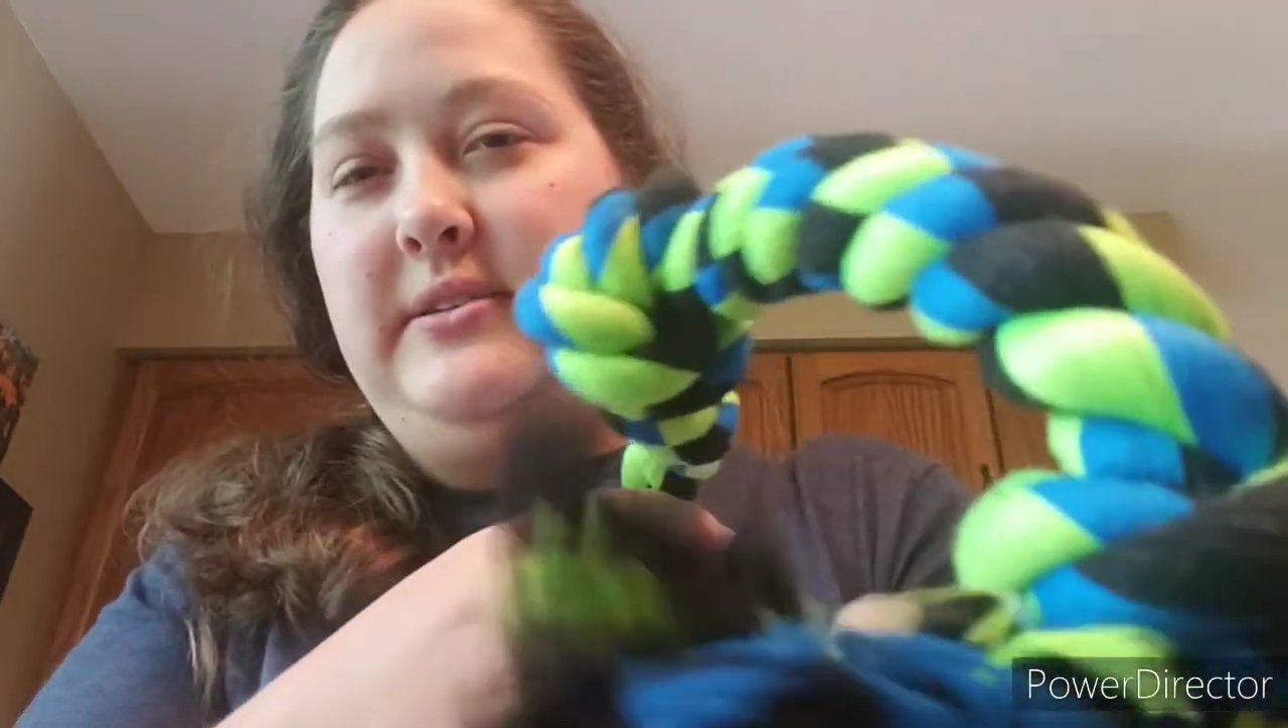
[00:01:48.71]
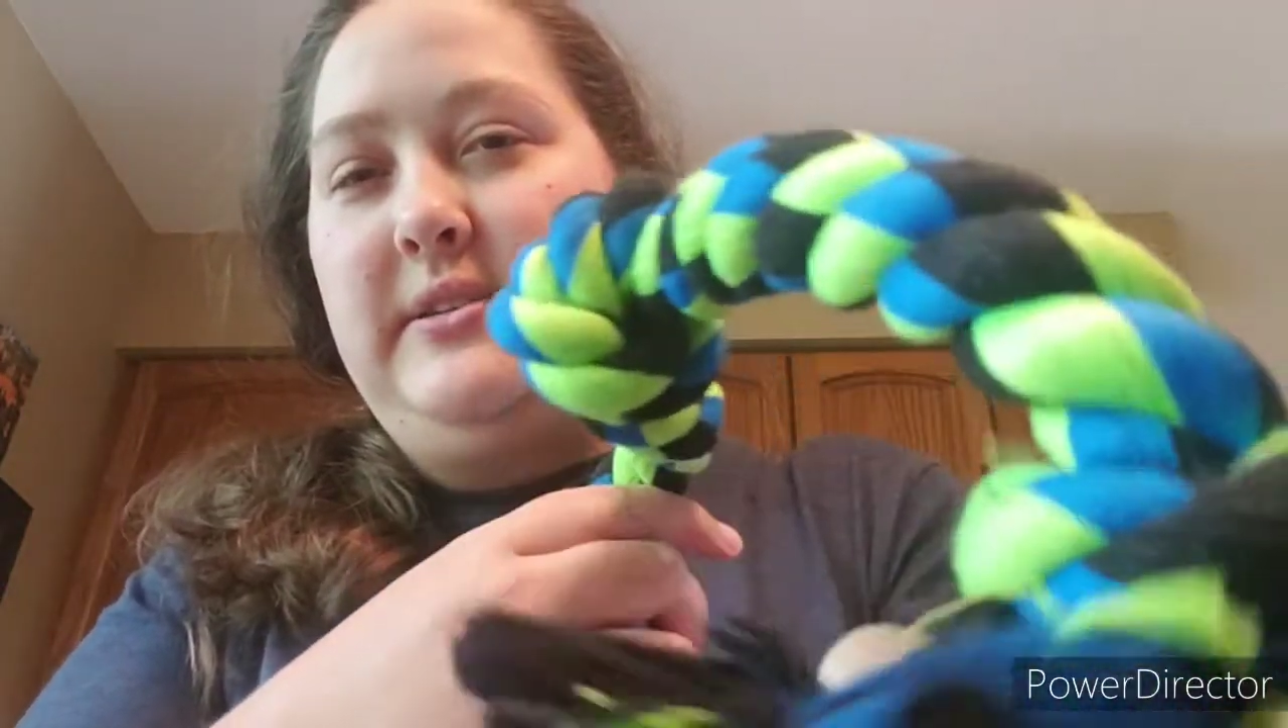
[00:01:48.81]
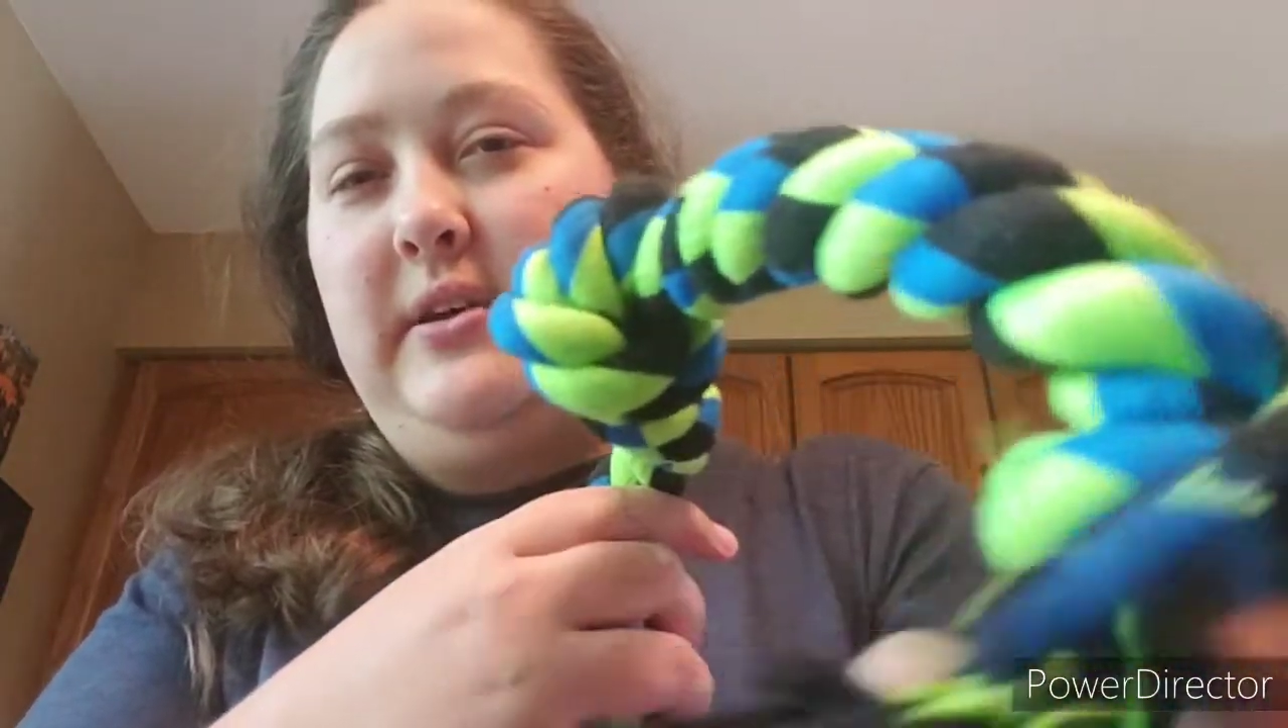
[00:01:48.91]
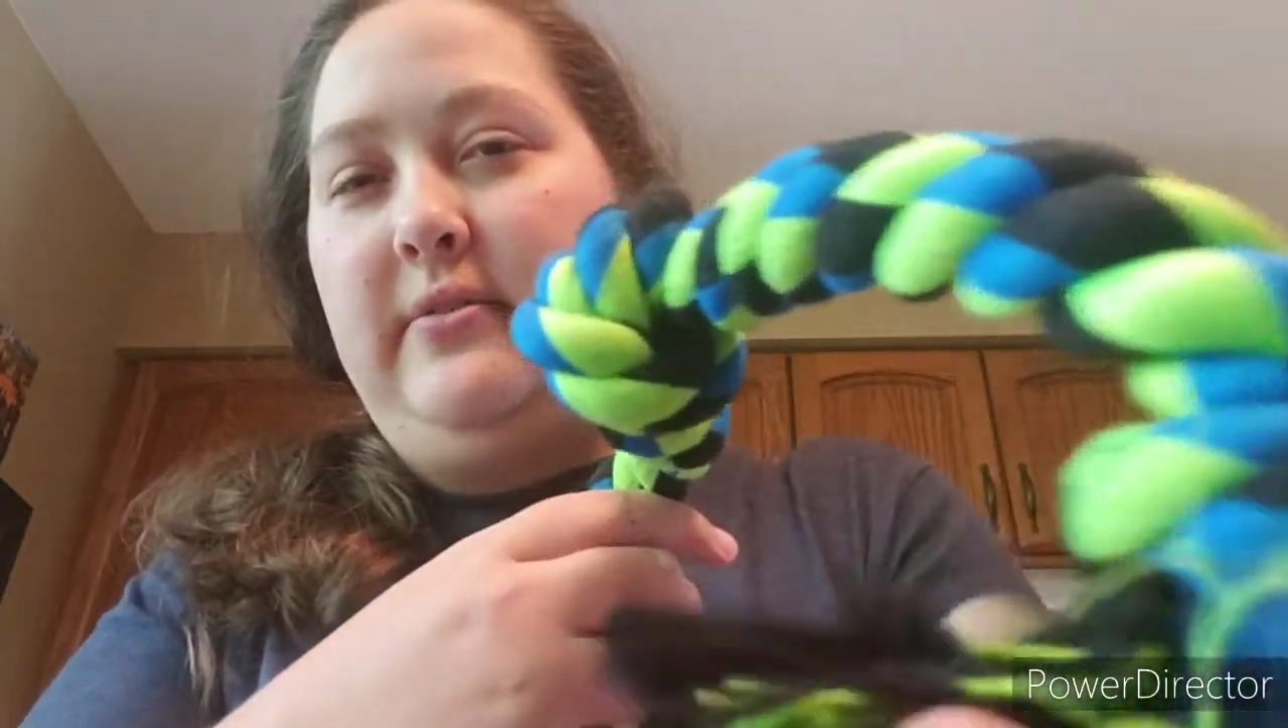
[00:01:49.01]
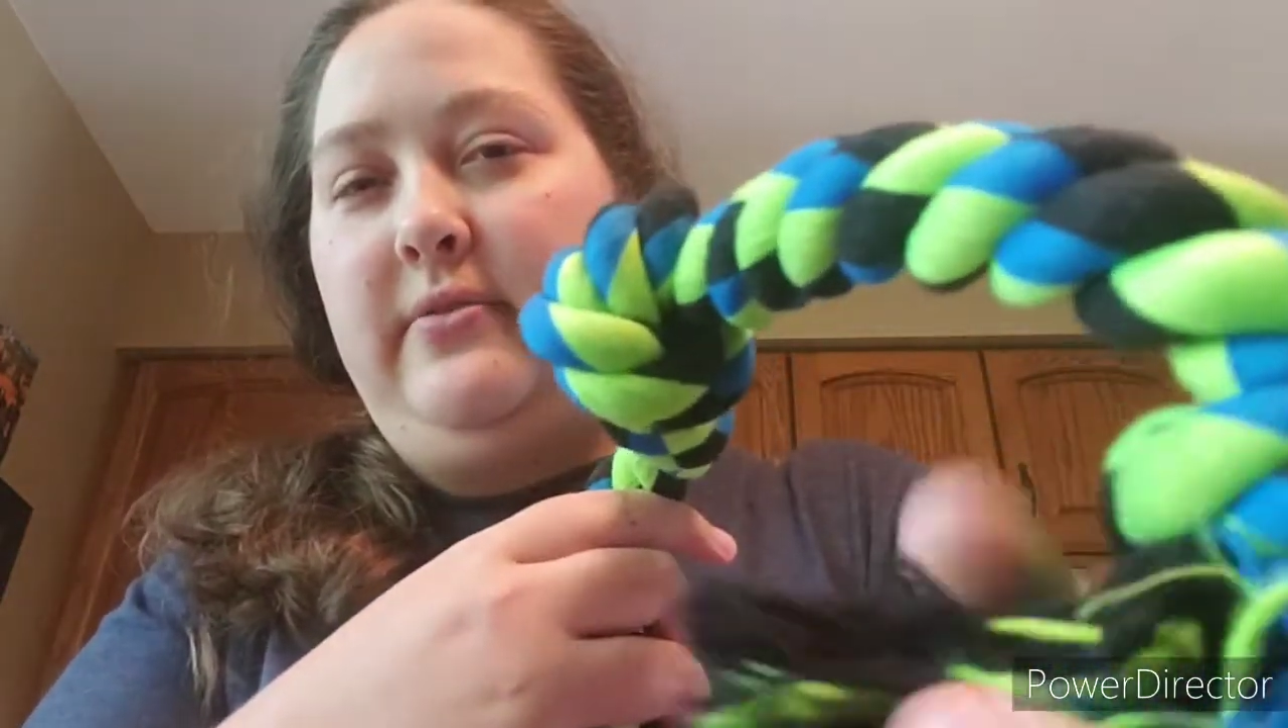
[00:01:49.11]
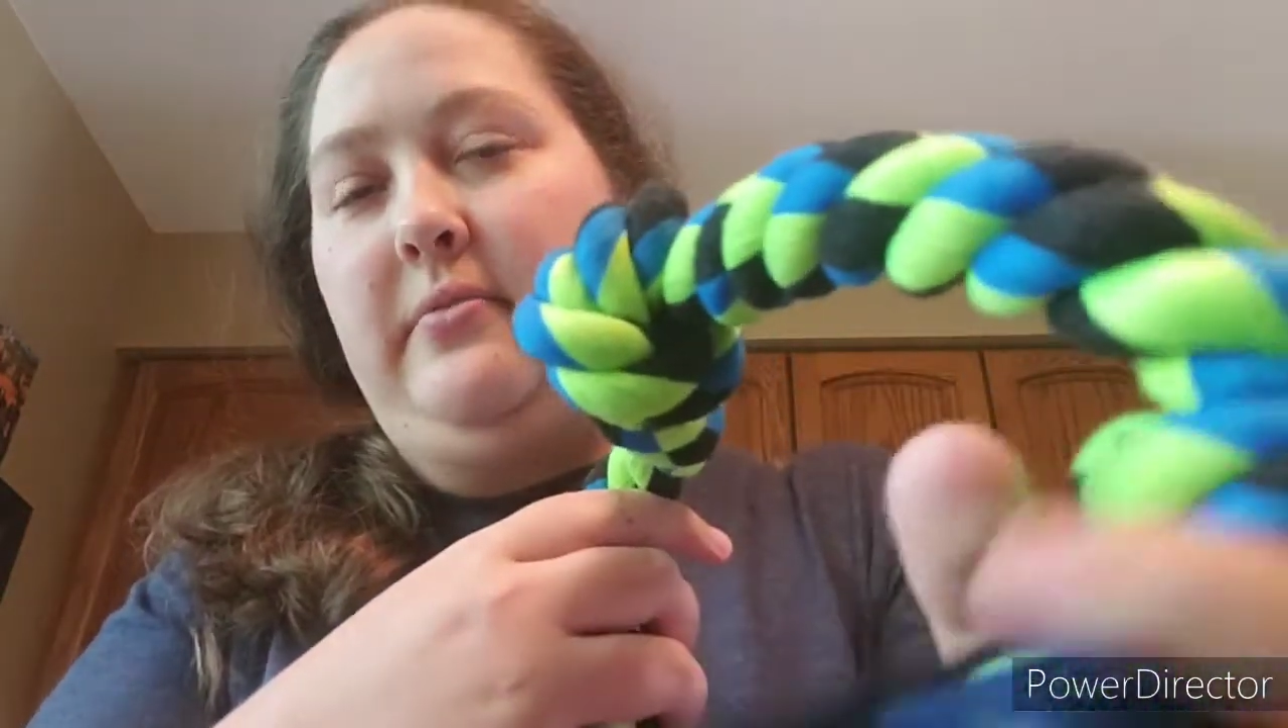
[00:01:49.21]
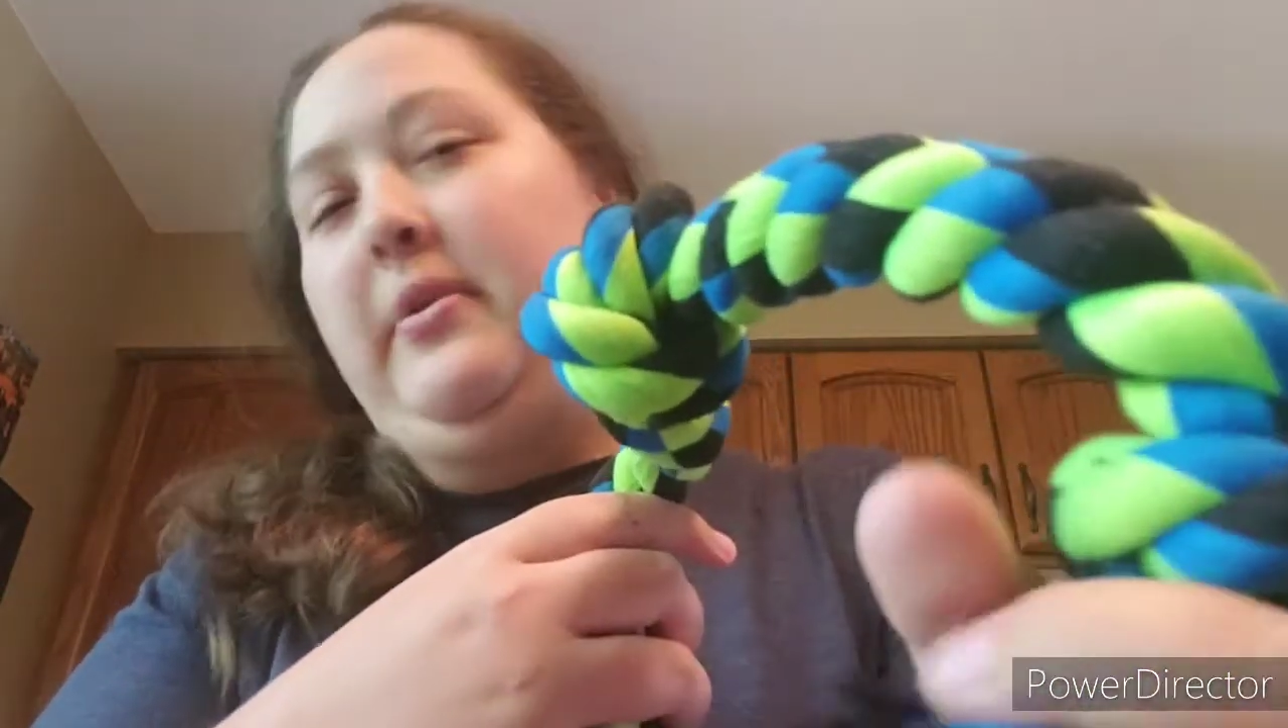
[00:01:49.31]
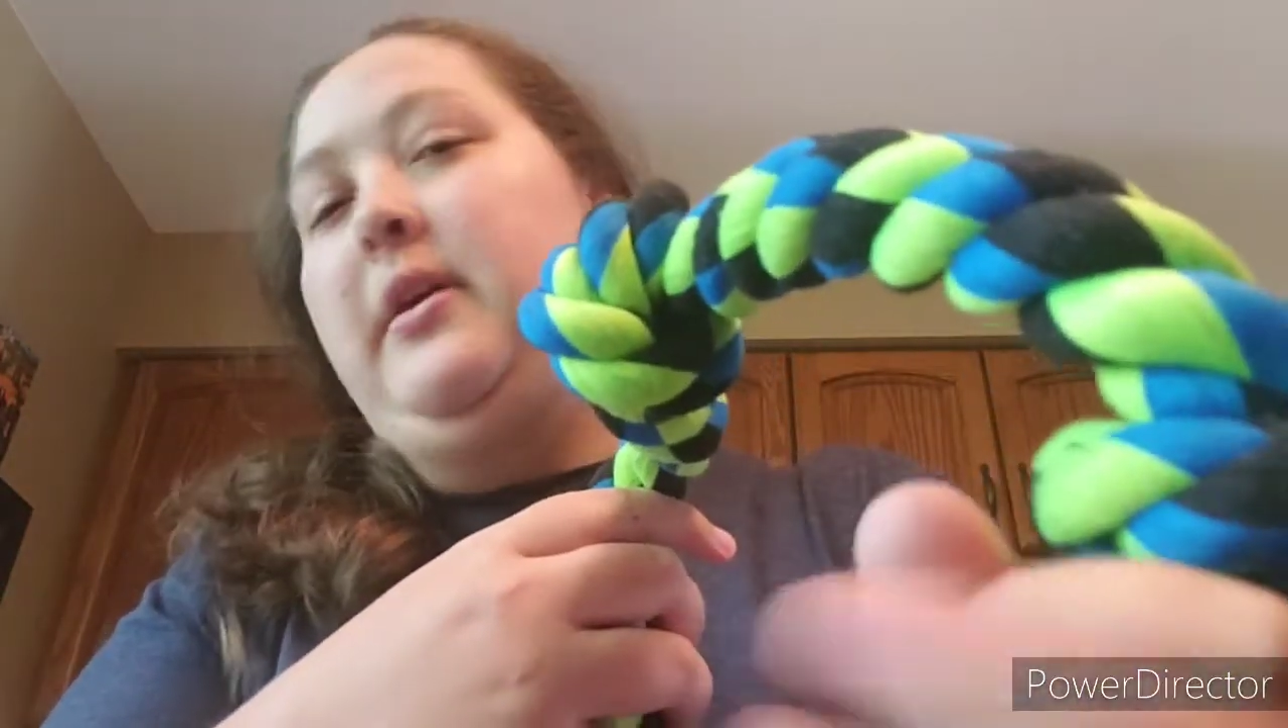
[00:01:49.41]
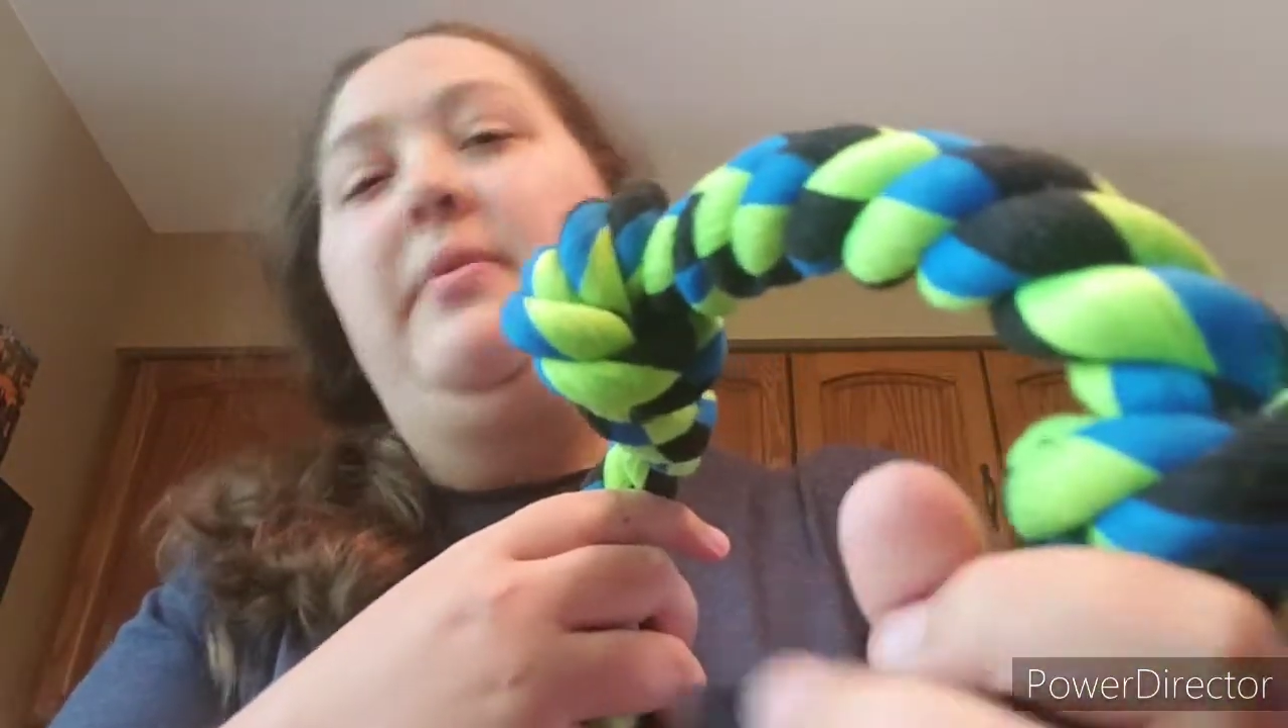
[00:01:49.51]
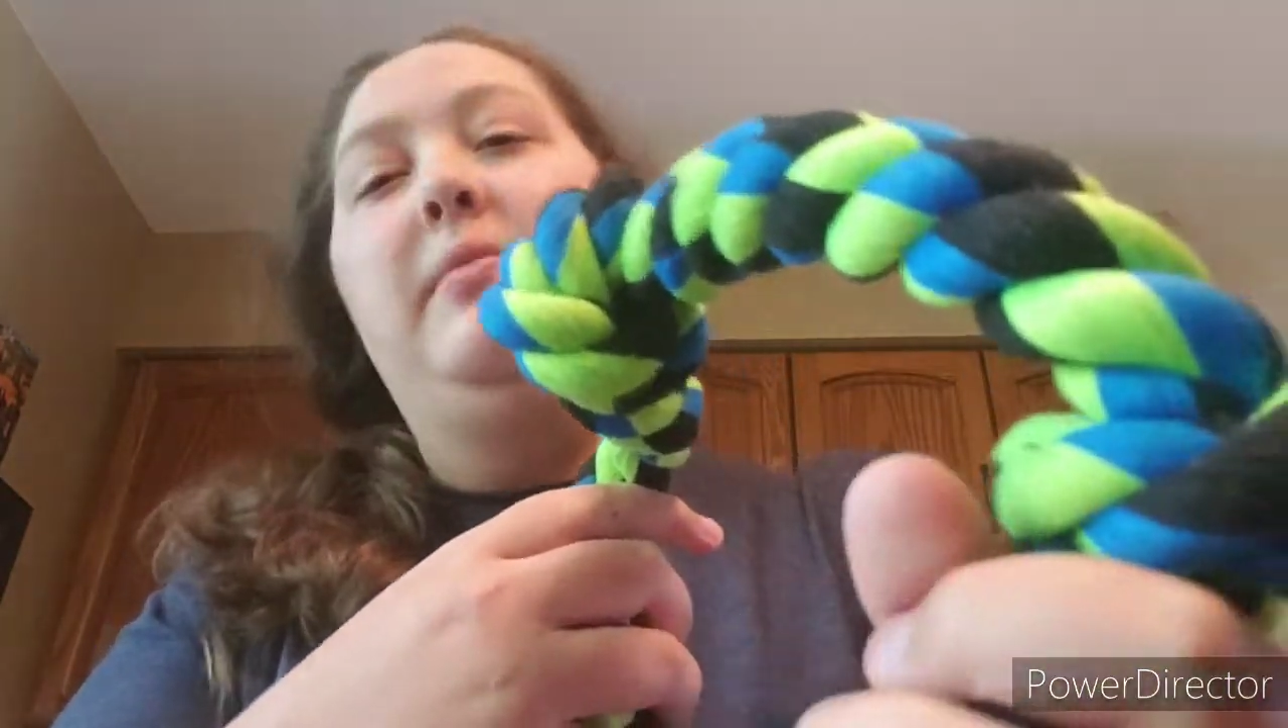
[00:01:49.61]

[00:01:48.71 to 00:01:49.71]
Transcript: stuff and when I'm